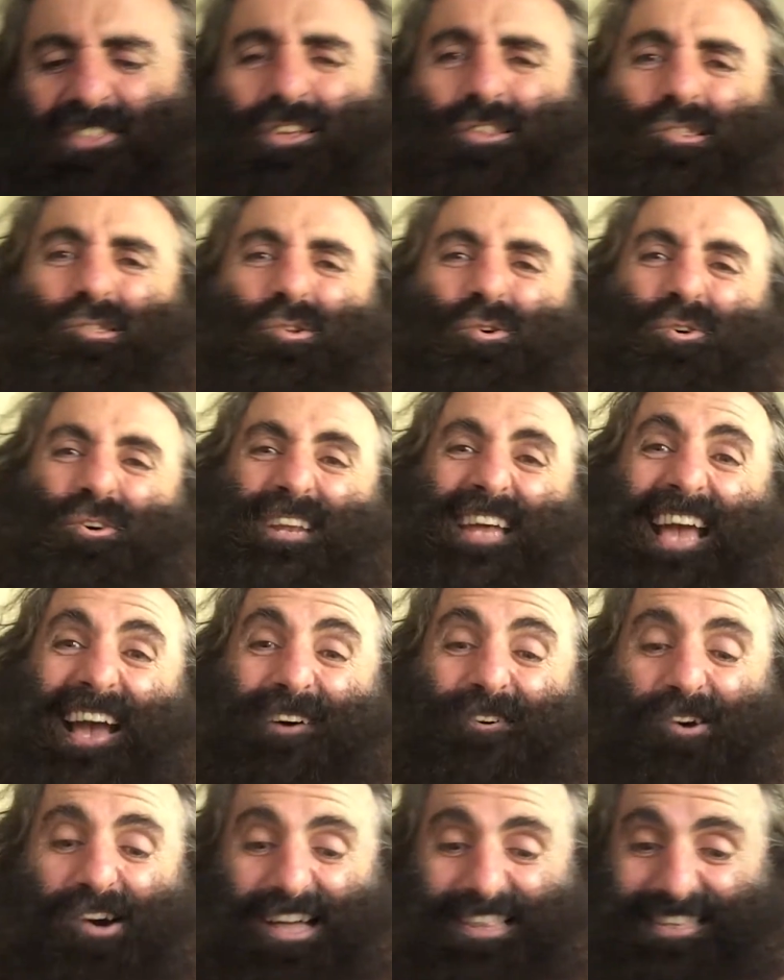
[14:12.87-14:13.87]
the Lord
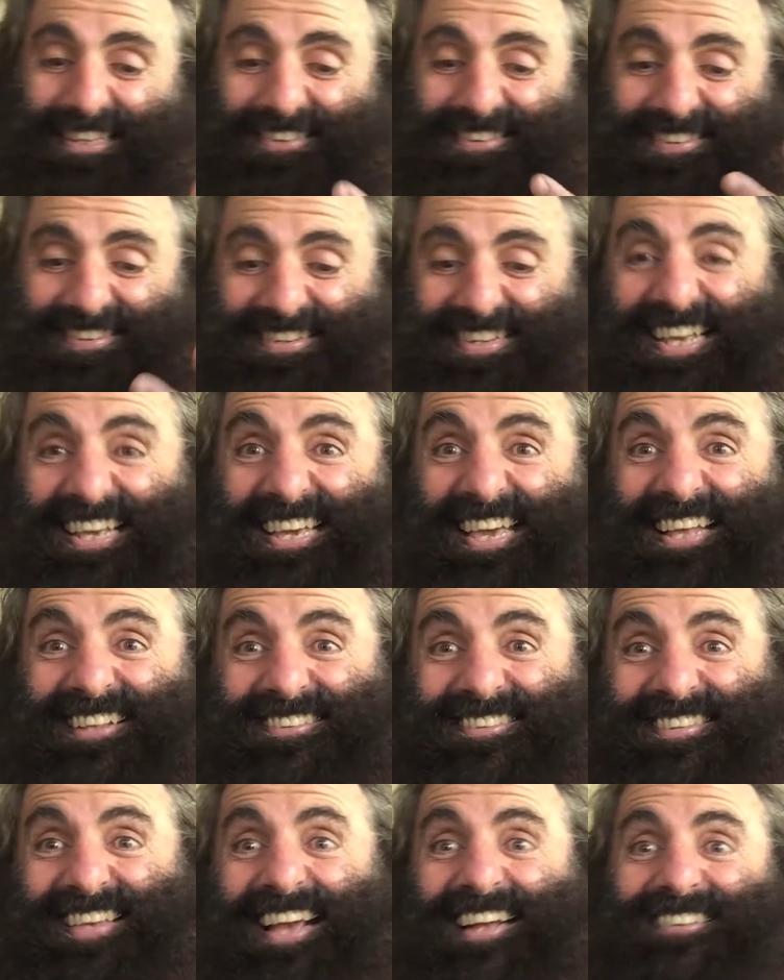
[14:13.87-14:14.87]
Howe Island stick
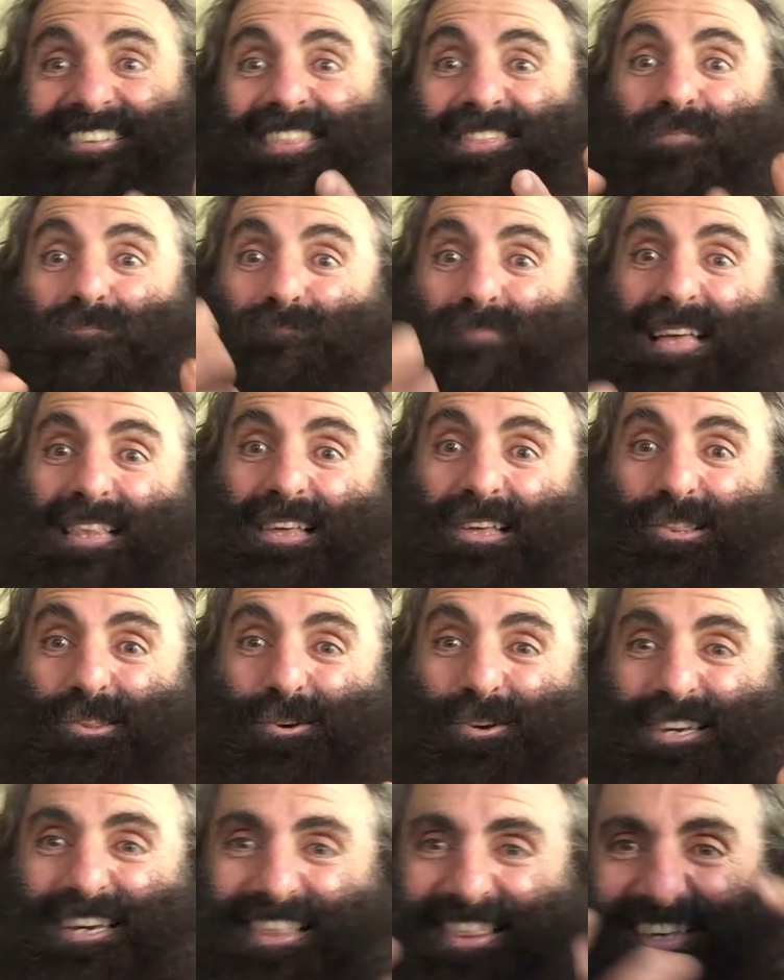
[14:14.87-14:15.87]
insect and the
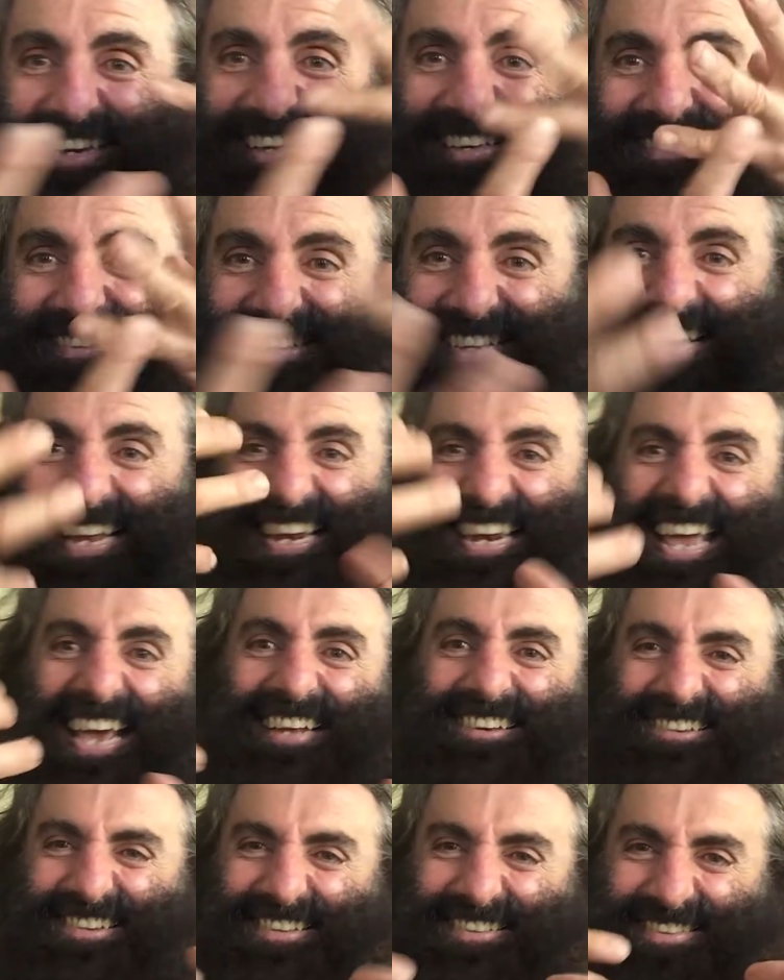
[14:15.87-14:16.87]
Melaleuca, these
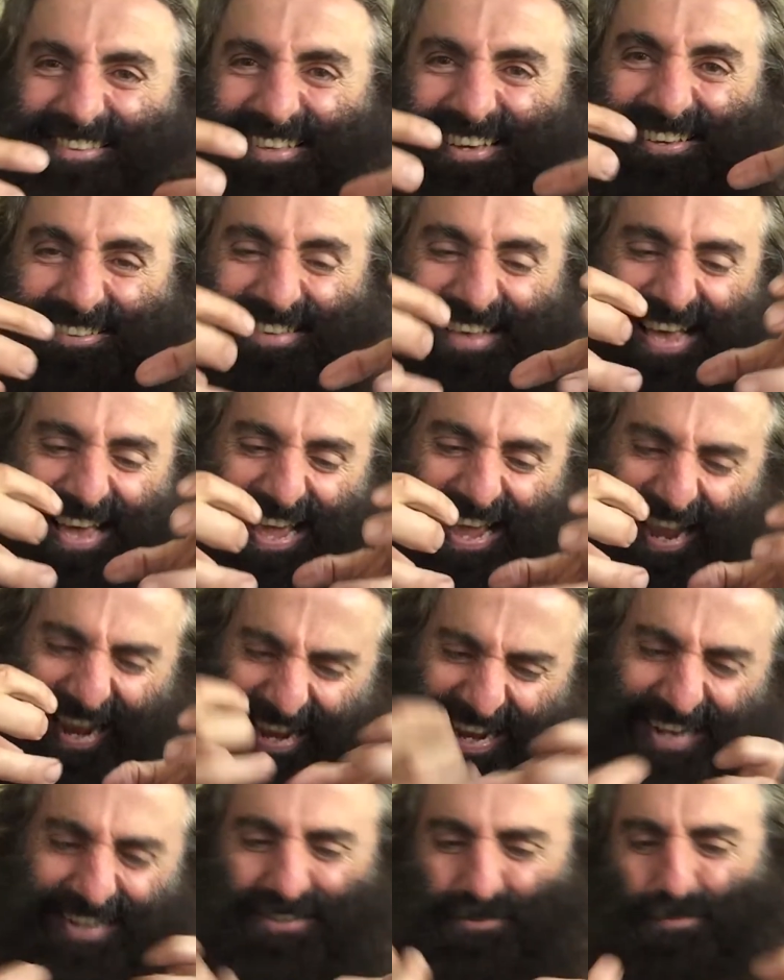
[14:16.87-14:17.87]
connections, these
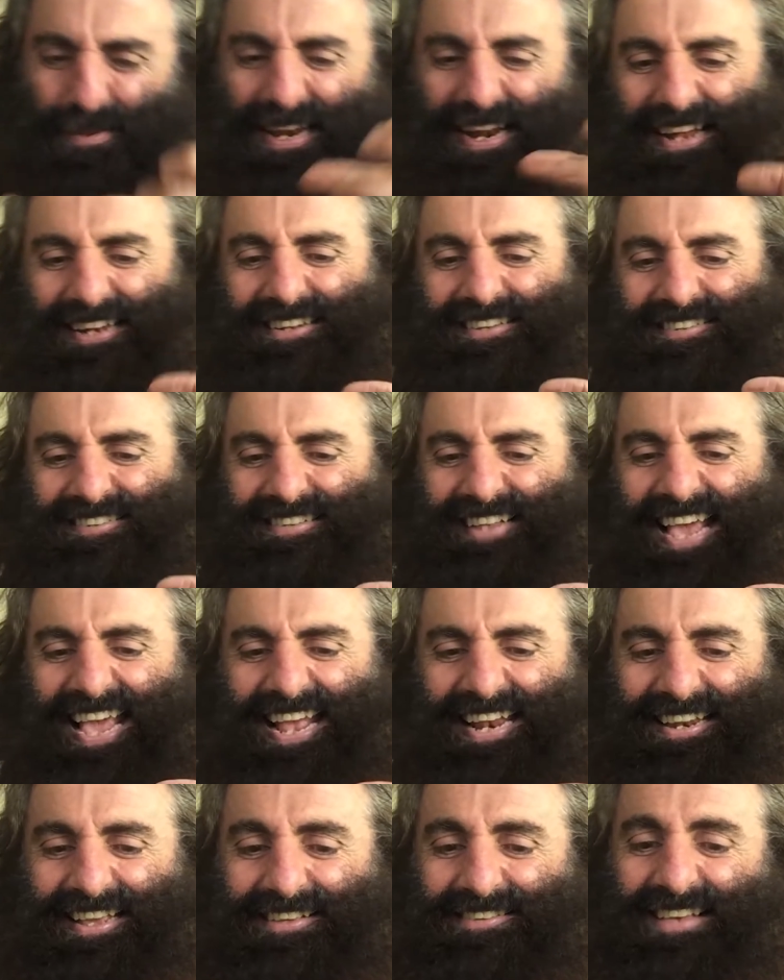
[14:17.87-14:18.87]
intimate
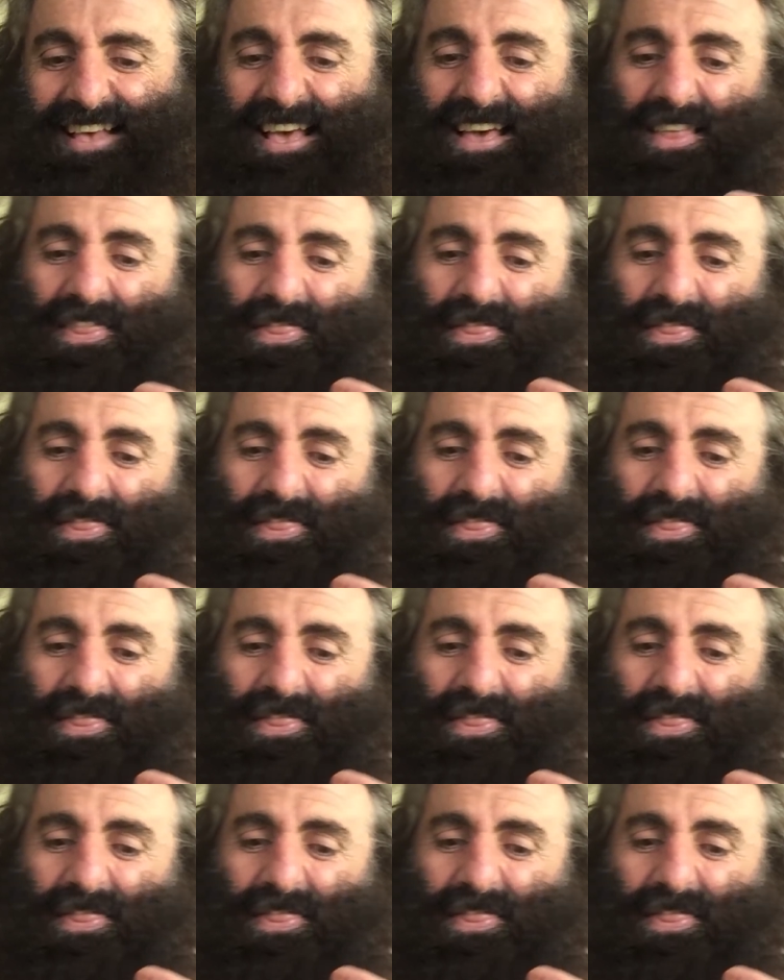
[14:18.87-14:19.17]
understandings,